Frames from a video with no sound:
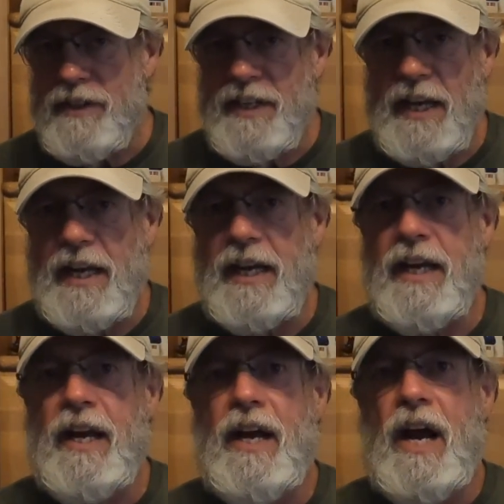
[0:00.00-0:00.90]

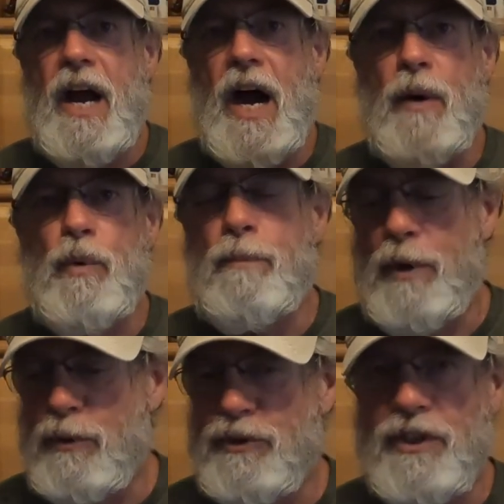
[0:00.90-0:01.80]
day I will
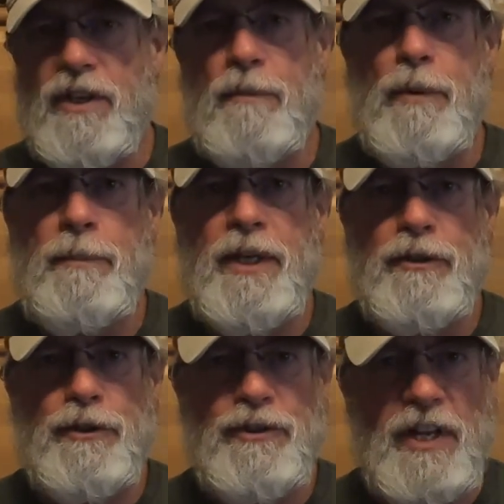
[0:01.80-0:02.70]
post a couple
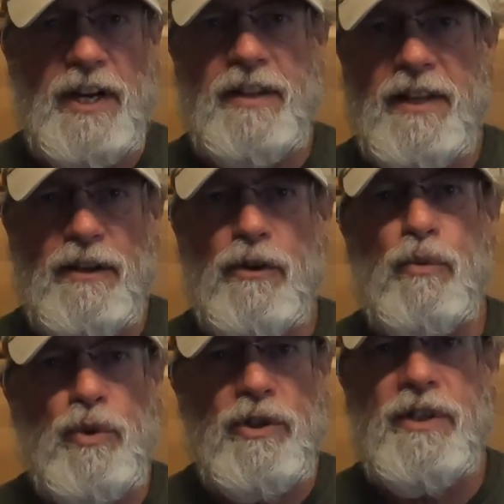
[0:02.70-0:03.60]
pictures that I think are
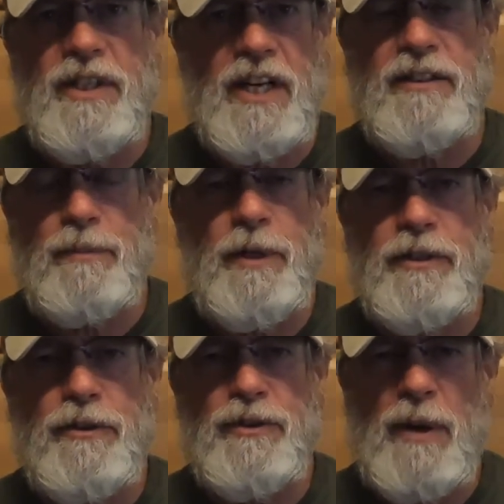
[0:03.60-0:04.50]
really nice
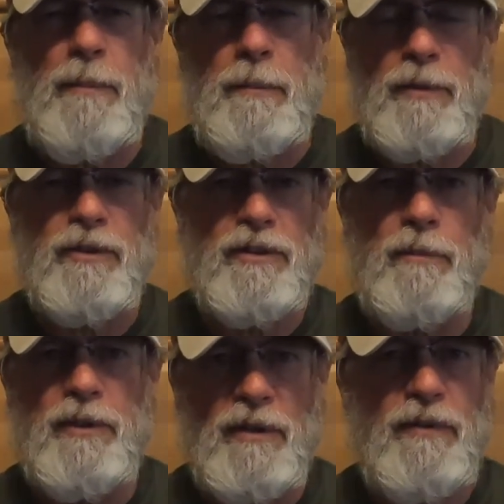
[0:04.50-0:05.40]
pictures. I might put some
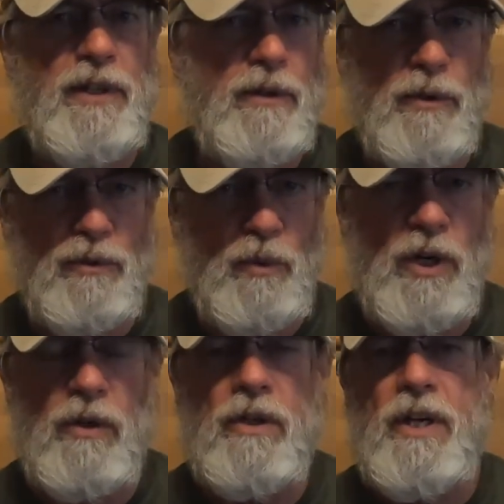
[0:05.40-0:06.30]
in the video as
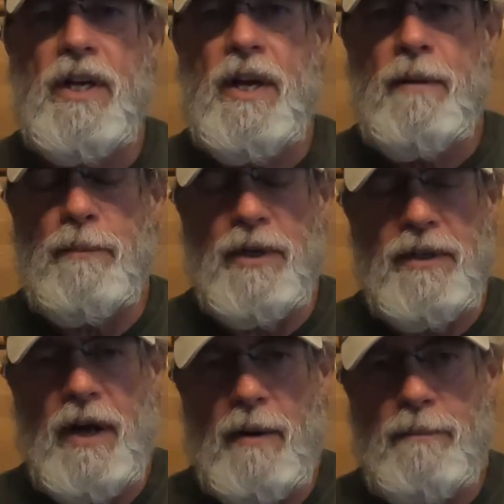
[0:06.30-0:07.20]
well, but
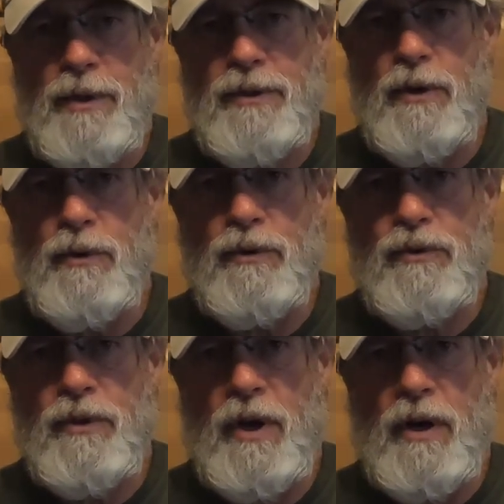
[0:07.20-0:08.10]
I'll put
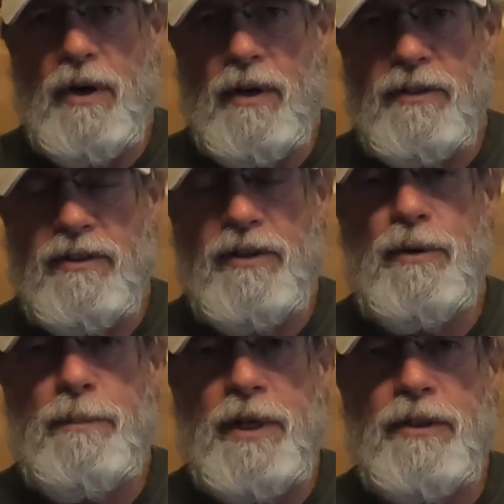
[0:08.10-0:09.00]
those still
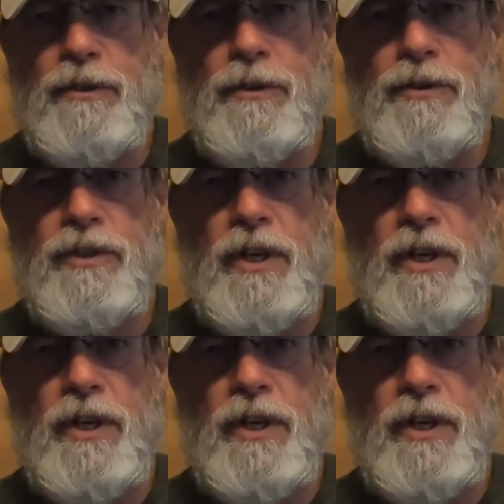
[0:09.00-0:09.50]
pictures